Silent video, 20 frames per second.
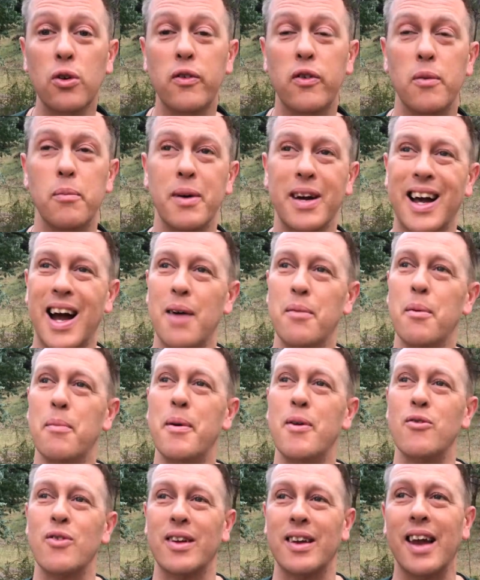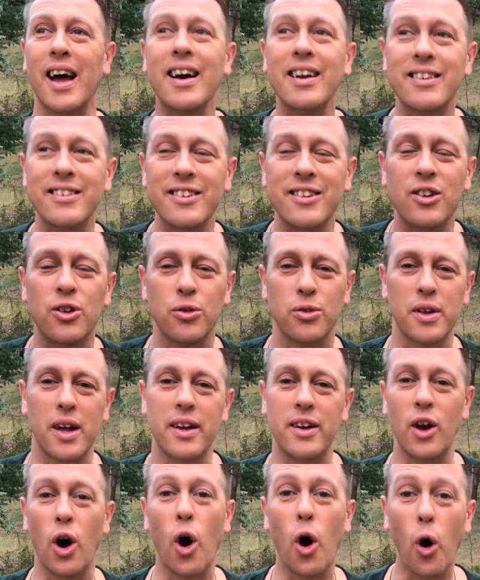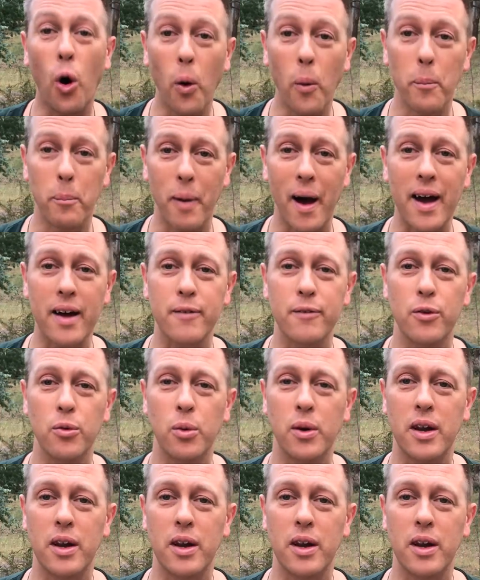if you become a bit reluctant or started to hold back for